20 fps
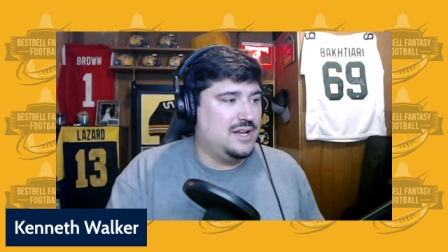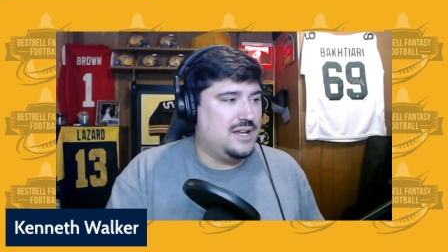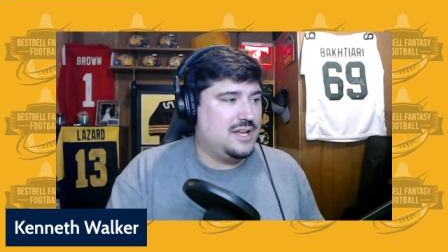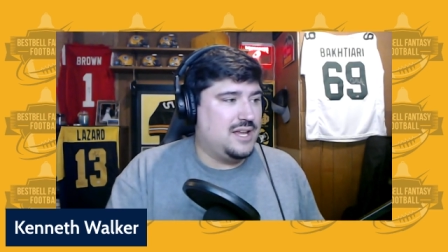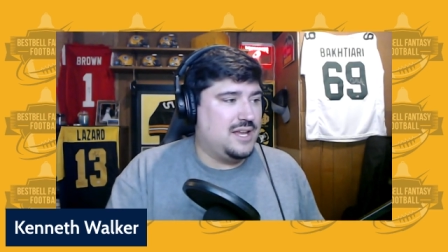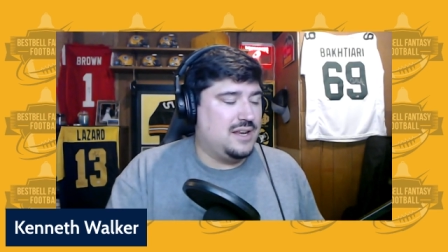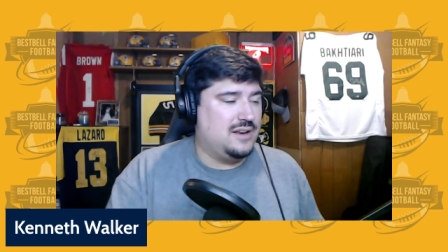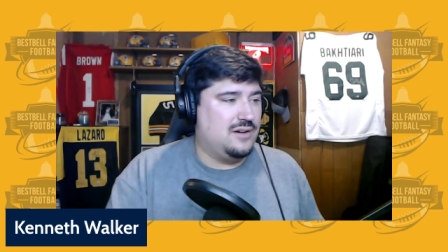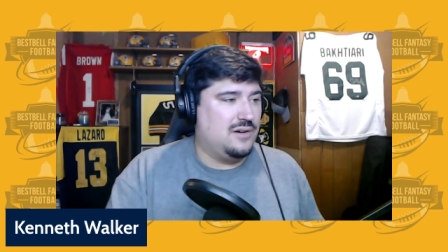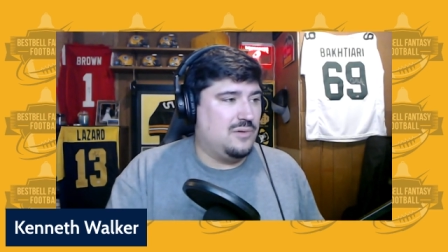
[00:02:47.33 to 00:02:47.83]

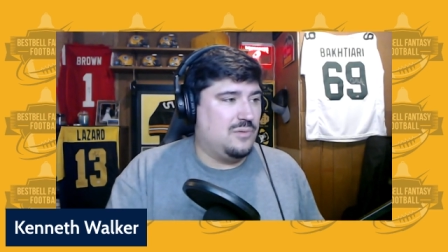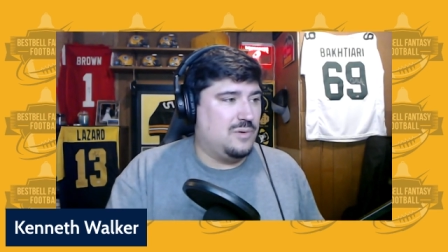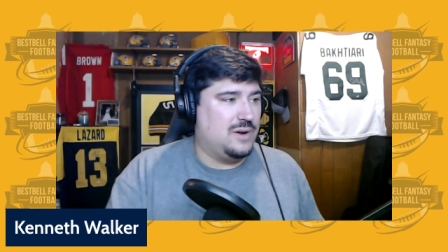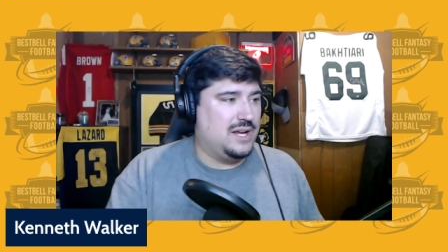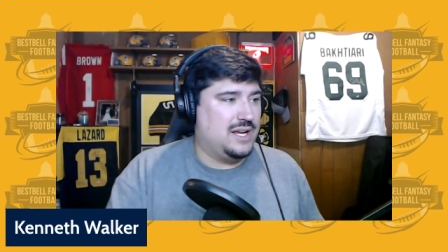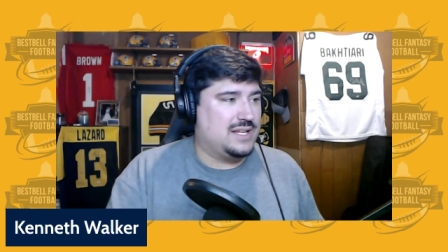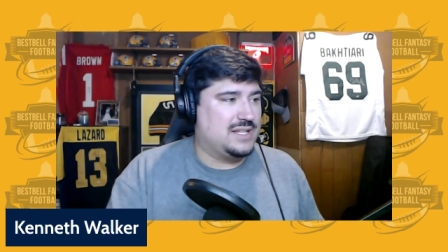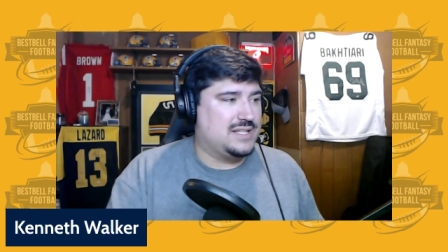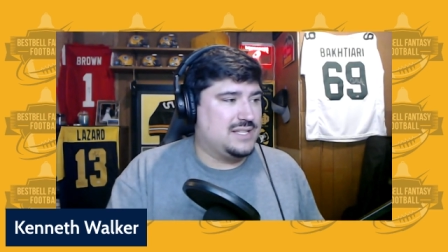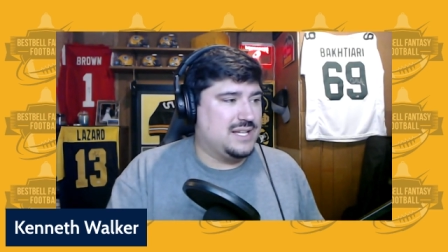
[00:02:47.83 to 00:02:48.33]
in
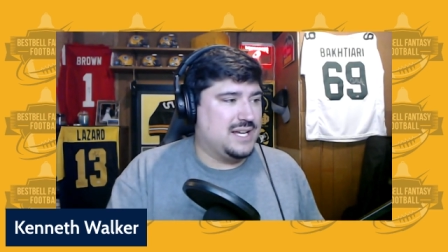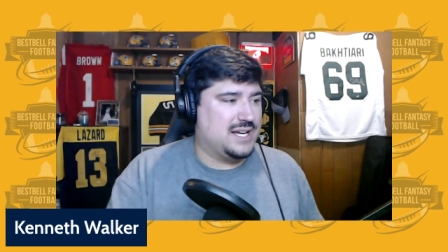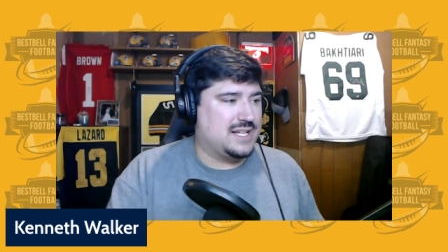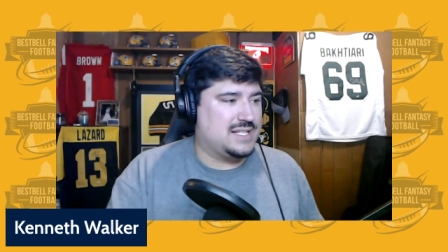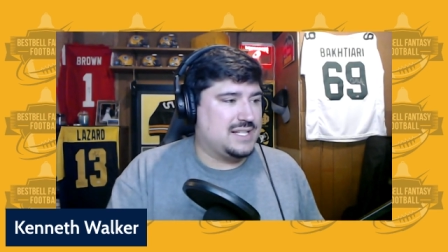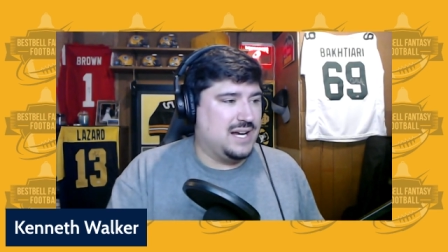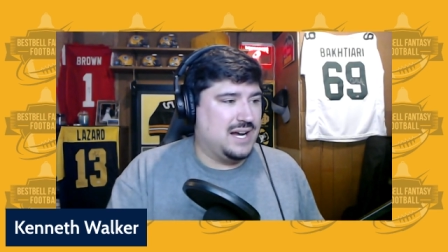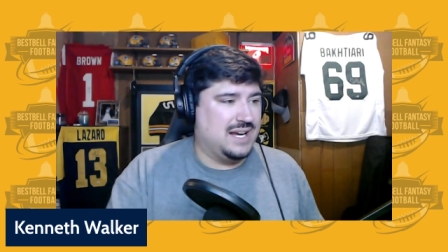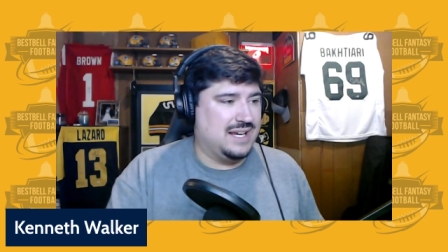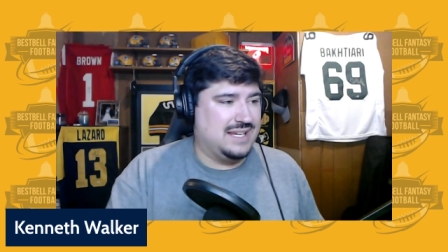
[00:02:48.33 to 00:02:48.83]
week
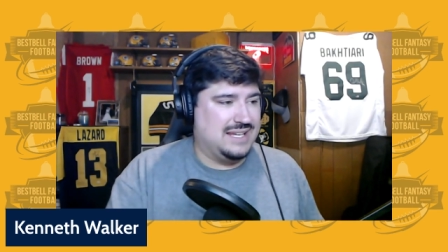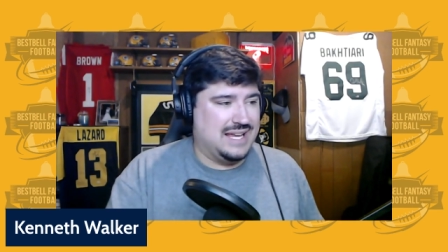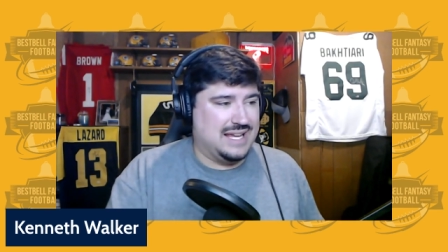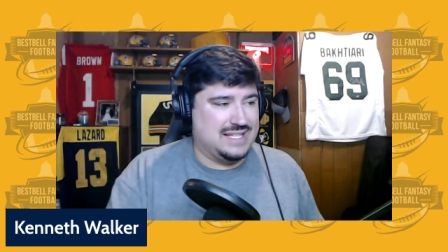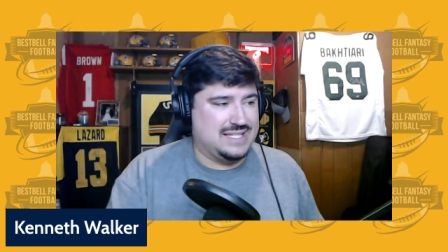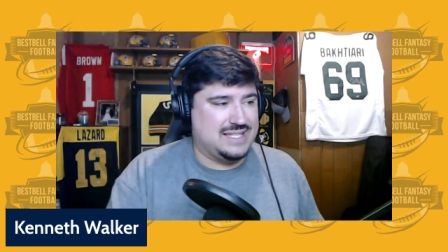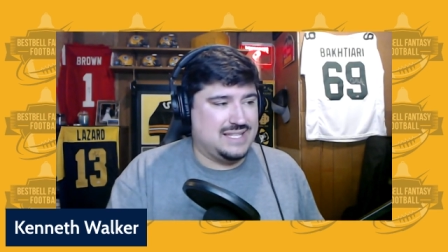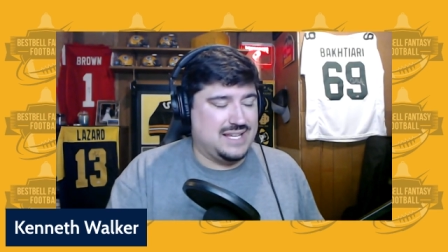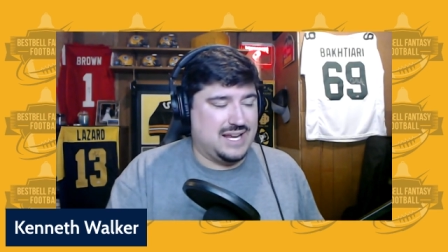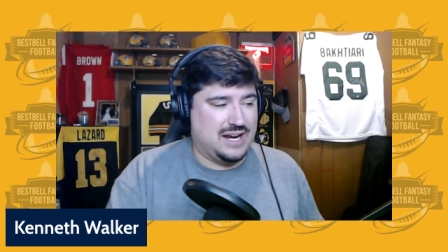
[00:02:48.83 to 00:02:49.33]
six
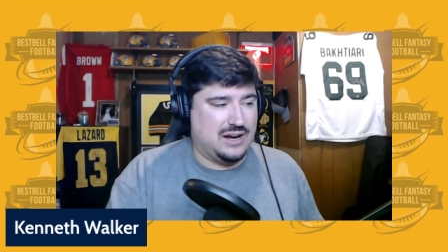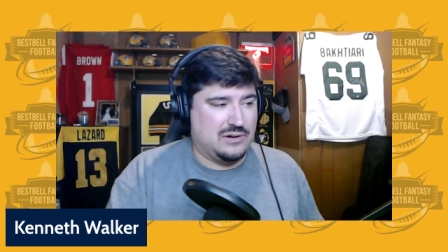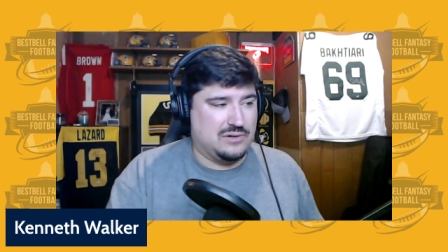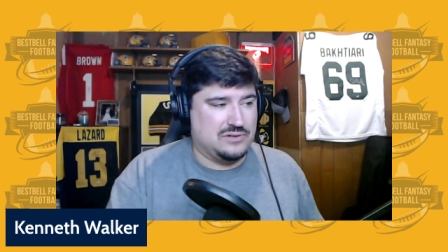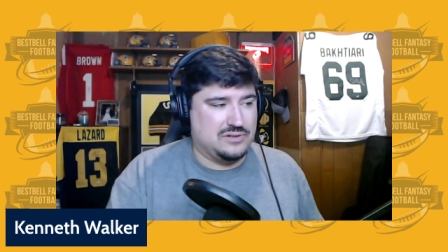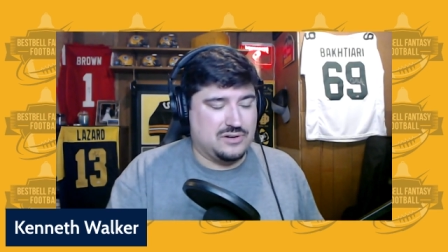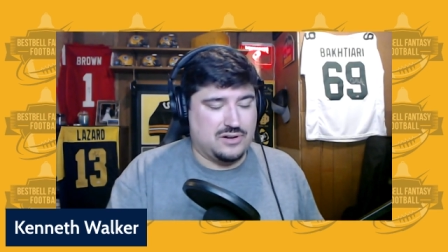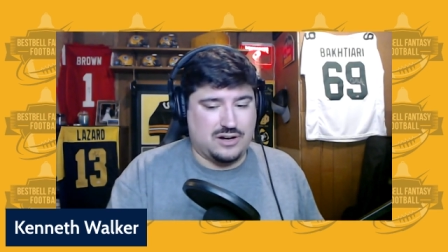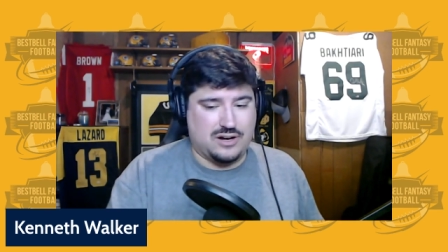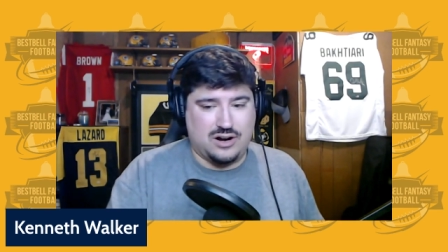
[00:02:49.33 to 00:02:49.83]
against the
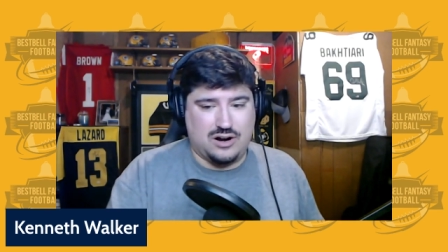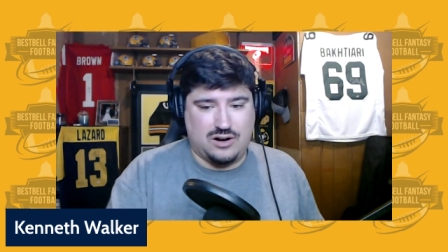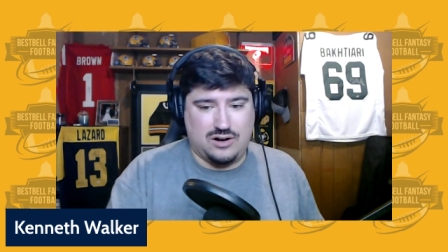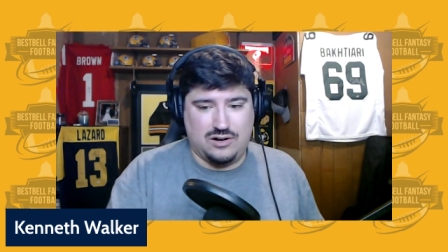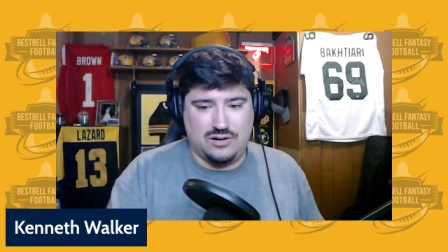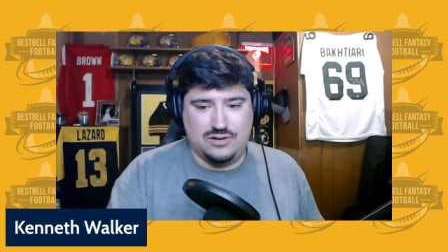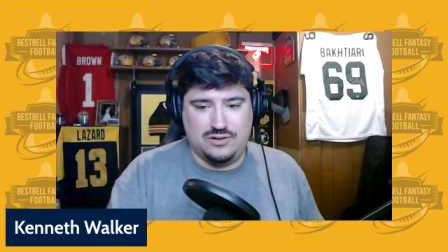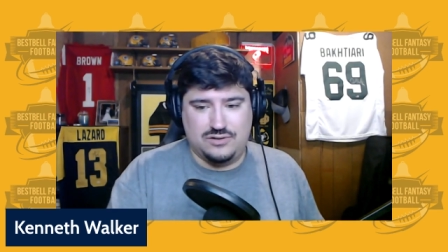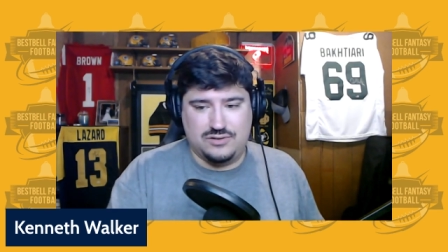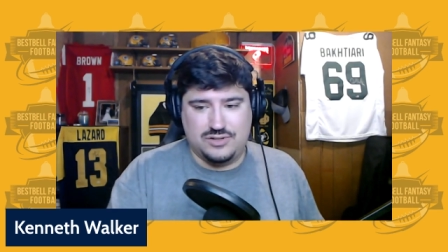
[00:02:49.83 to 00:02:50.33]
Arizona
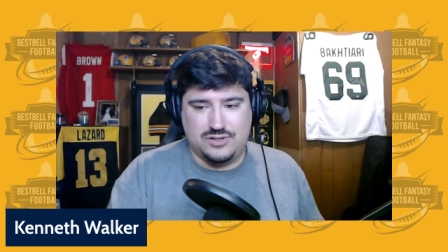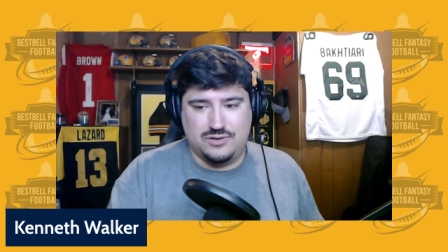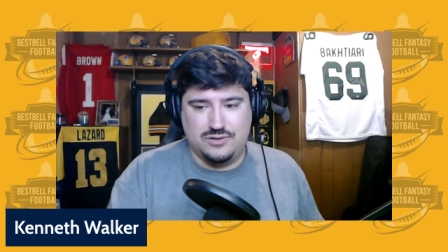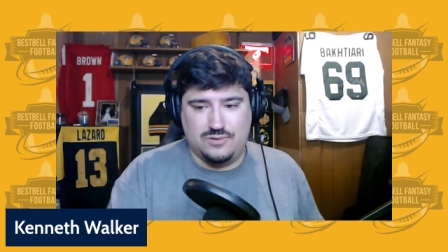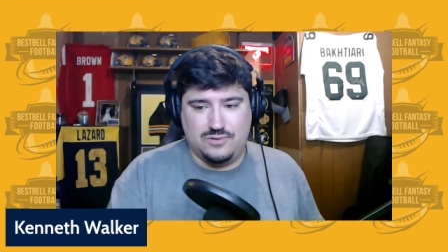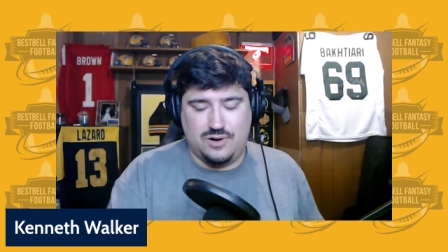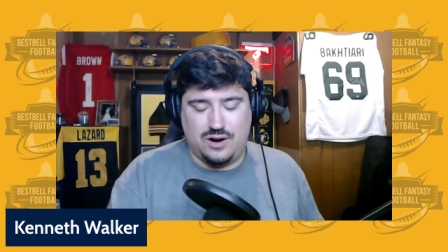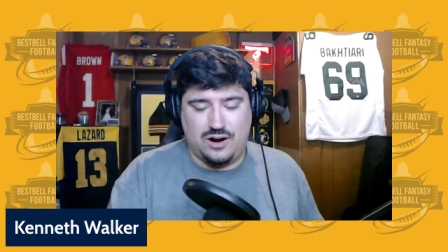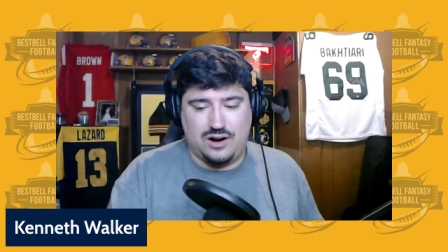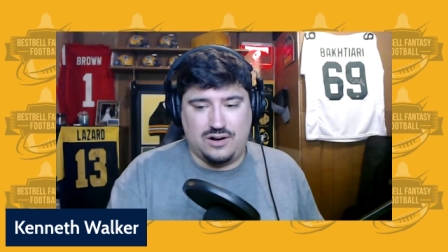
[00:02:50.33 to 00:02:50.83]
Cardinals,
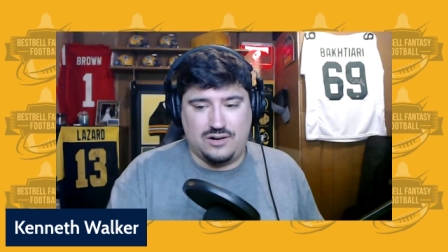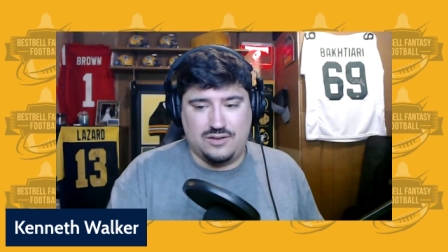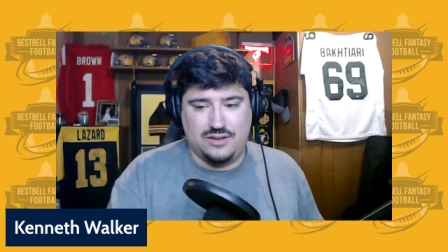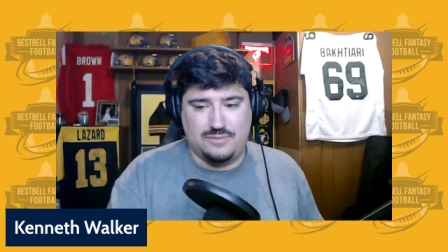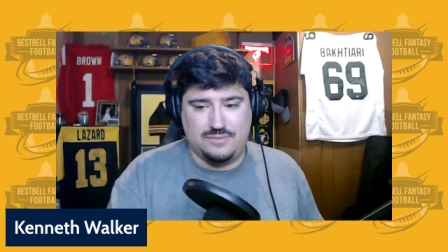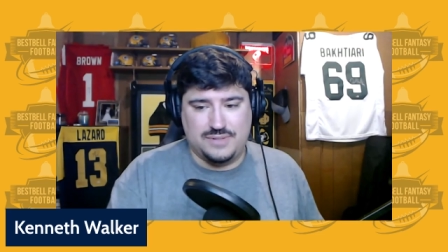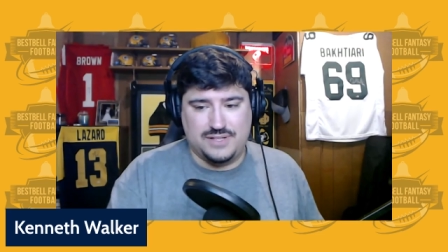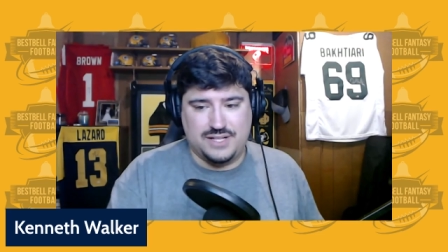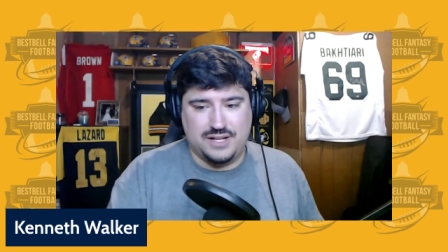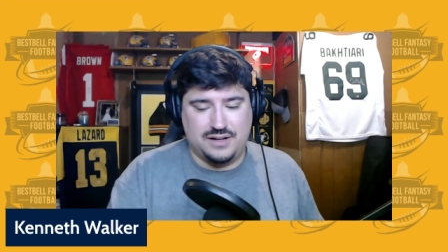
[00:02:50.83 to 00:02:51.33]
who are
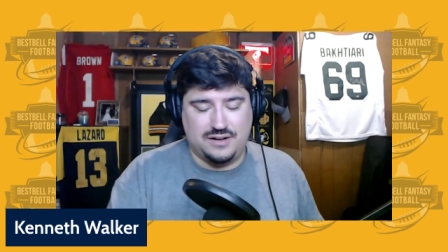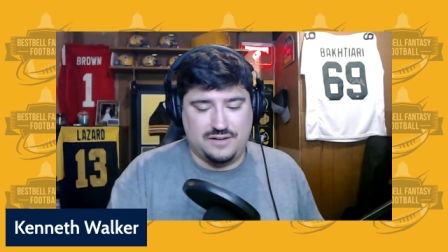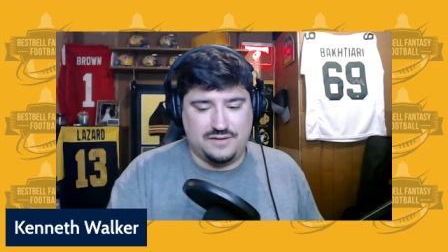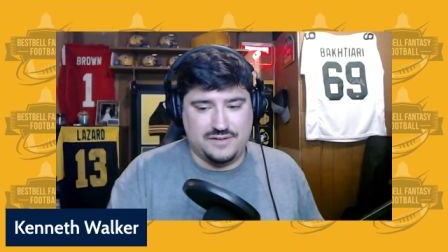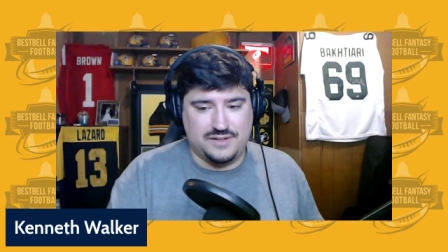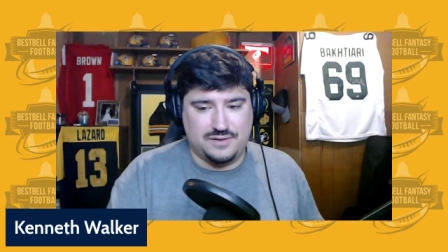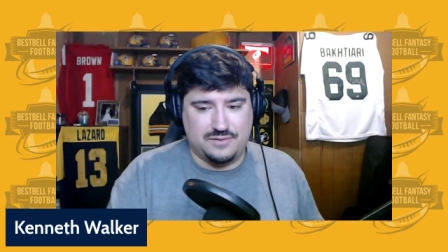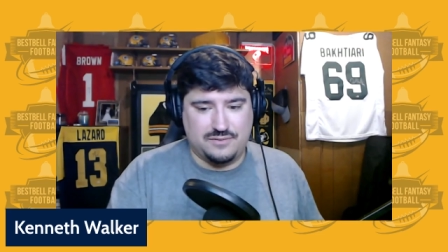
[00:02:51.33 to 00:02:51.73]
themselves